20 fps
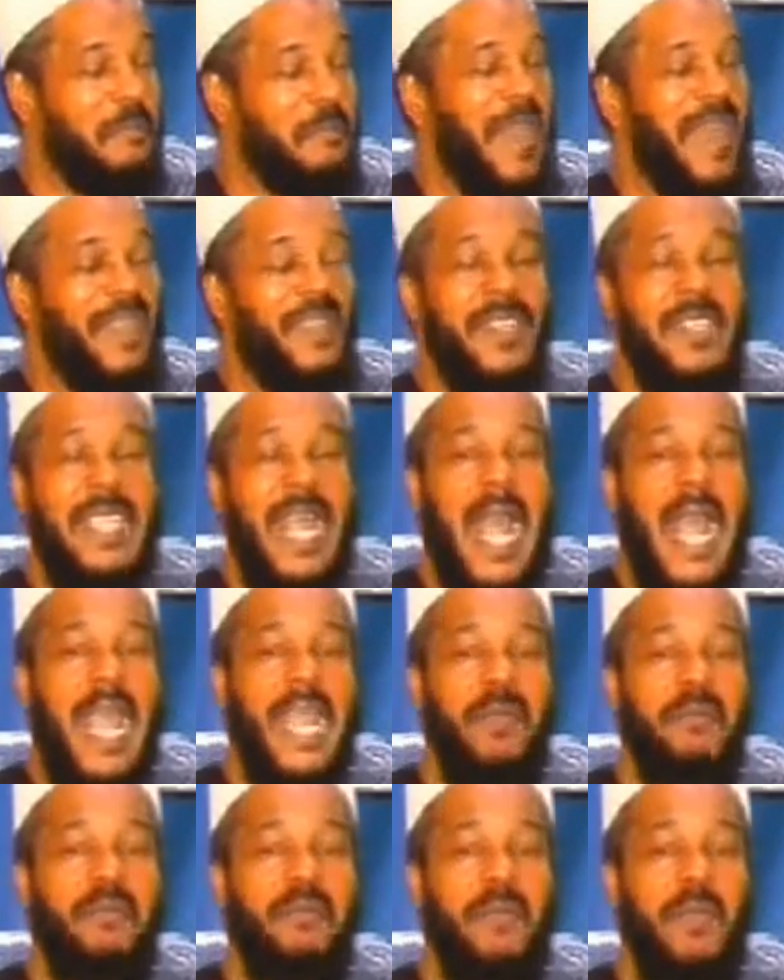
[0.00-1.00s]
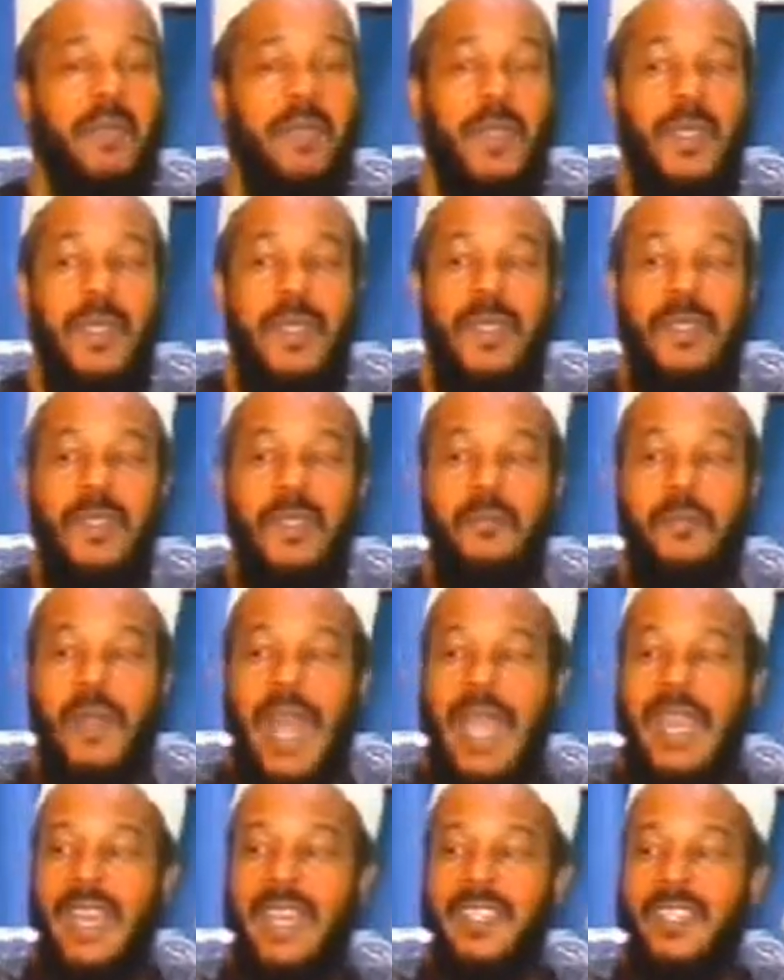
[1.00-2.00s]
By the time the
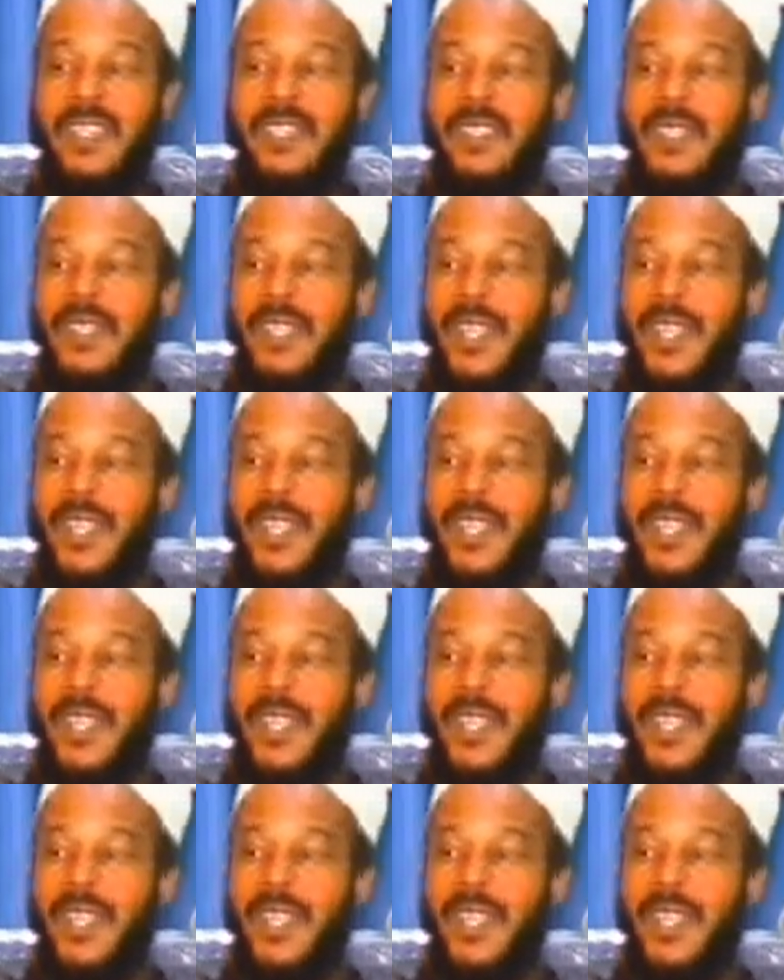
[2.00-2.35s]
pilot